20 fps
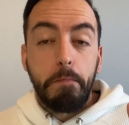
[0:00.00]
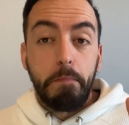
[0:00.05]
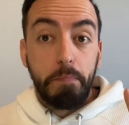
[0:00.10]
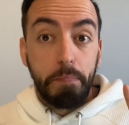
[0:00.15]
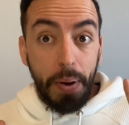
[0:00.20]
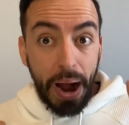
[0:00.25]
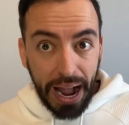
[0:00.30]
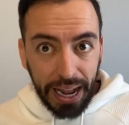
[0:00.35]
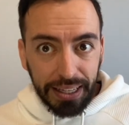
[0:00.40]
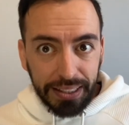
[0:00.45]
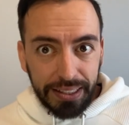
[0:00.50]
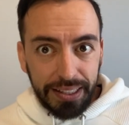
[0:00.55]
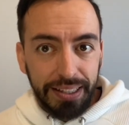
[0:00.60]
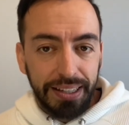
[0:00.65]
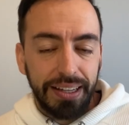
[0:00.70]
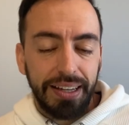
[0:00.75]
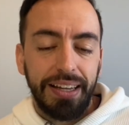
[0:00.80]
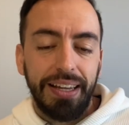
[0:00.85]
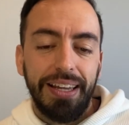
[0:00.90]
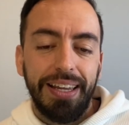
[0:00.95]
But
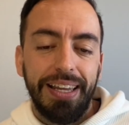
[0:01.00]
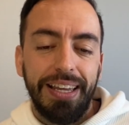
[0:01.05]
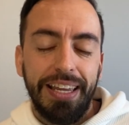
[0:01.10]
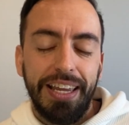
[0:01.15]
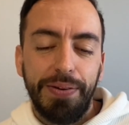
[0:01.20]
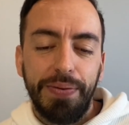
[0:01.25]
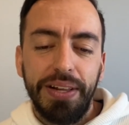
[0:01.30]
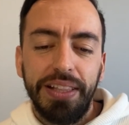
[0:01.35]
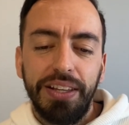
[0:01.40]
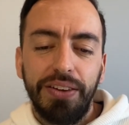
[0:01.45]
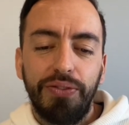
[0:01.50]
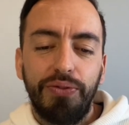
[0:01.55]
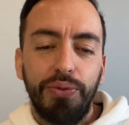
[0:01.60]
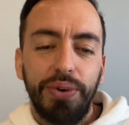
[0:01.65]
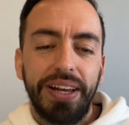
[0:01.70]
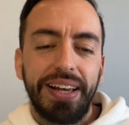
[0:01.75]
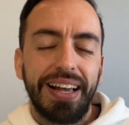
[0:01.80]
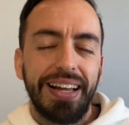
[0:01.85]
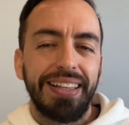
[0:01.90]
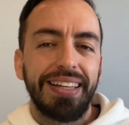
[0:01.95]
even if
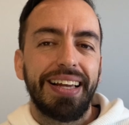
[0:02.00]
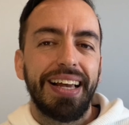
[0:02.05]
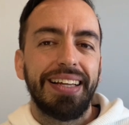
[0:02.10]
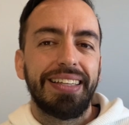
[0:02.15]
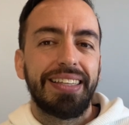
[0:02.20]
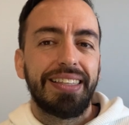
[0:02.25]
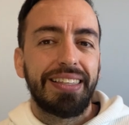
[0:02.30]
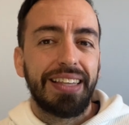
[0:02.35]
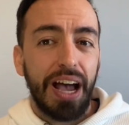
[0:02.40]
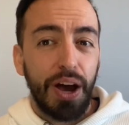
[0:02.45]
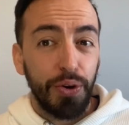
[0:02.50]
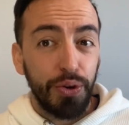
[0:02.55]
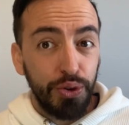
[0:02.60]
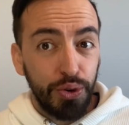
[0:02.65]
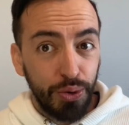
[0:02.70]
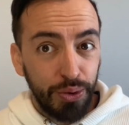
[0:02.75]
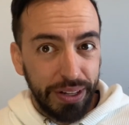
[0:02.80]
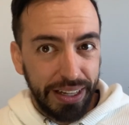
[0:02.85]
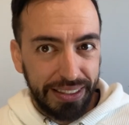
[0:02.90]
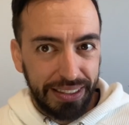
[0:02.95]
we can get Tau
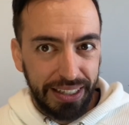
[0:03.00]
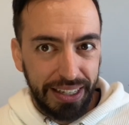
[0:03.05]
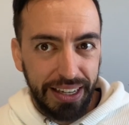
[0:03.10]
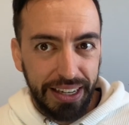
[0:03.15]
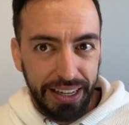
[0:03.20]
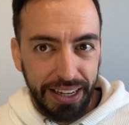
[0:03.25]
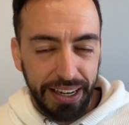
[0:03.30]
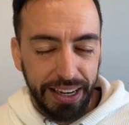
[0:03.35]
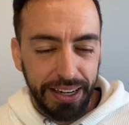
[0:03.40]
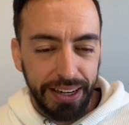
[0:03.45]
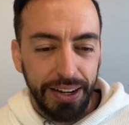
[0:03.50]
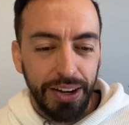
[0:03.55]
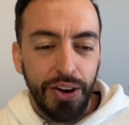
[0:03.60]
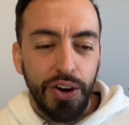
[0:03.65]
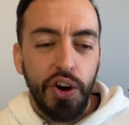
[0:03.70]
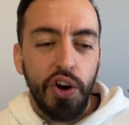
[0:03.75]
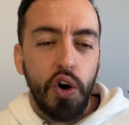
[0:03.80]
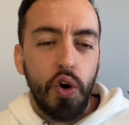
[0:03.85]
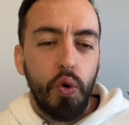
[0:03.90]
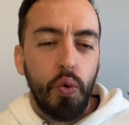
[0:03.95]
units here,
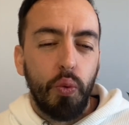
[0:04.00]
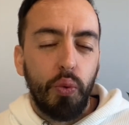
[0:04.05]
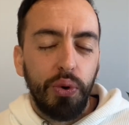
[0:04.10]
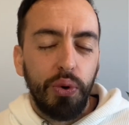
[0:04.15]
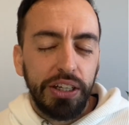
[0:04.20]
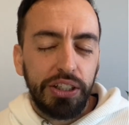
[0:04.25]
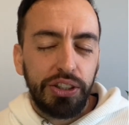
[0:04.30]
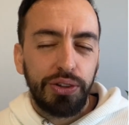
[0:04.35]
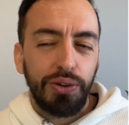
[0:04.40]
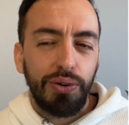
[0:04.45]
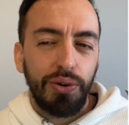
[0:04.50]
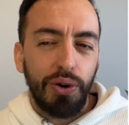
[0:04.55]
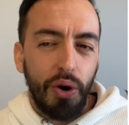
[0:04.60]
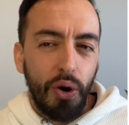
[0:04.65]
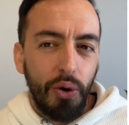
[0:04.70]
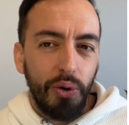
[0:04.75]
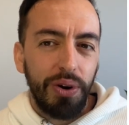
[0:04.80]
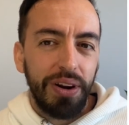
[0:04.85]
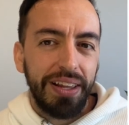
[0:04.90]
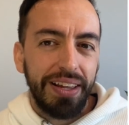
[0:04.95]
we should
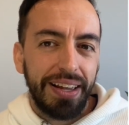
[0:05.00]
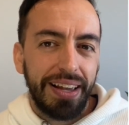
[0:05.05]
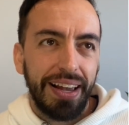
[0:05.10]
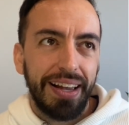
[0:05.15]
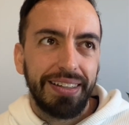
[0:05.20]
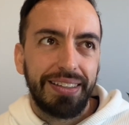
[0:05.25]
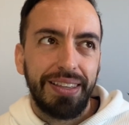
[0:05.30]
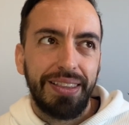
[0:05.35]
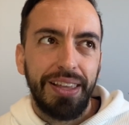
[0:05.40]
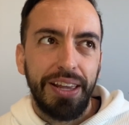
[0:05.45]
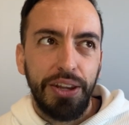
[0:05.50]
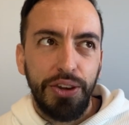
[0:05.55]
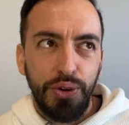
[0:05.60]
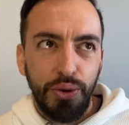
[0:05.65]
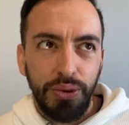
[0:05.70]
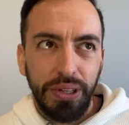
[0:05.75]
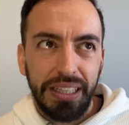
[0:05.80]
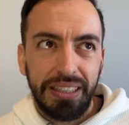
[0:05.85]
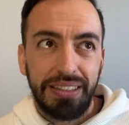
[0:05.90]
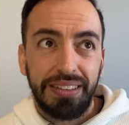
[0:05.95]
only get the
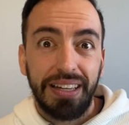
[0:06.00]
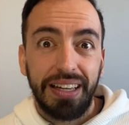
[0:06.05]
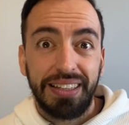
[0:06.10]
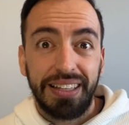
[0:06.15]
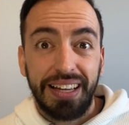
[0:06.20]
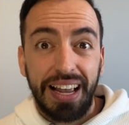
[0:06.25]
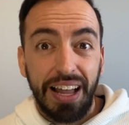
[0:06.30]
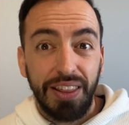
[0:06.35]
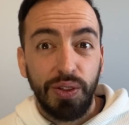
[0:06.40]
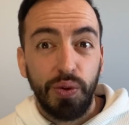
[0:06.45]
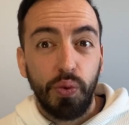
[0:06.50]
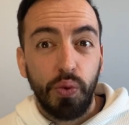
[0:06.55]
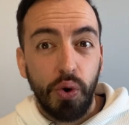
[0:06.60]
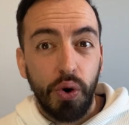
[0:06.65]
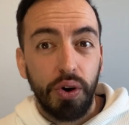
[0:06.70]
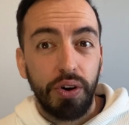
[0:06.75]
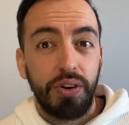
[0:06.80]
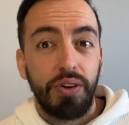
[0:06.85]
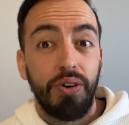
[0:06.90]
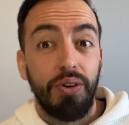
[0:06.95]
units that can
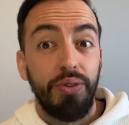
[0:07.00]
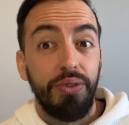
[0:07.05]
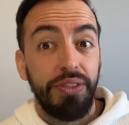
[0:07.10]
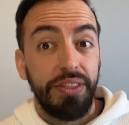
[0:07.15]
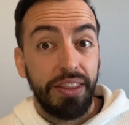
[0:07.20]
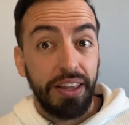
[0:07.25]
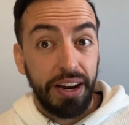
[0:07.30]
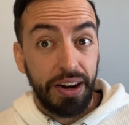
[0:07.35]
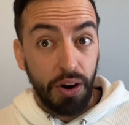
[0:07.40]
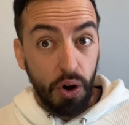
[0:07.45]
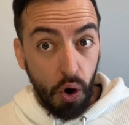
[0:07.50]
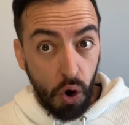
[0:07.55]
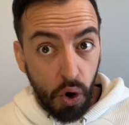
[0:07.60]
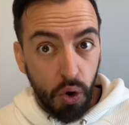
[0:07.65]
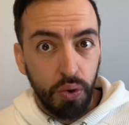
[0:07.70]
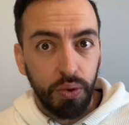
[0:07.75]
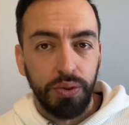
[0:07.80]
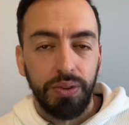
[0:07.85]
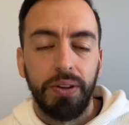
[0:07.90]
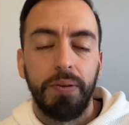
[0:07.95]
work on their
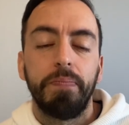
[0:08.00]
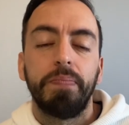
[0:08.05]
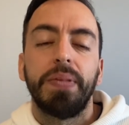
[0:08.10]
own.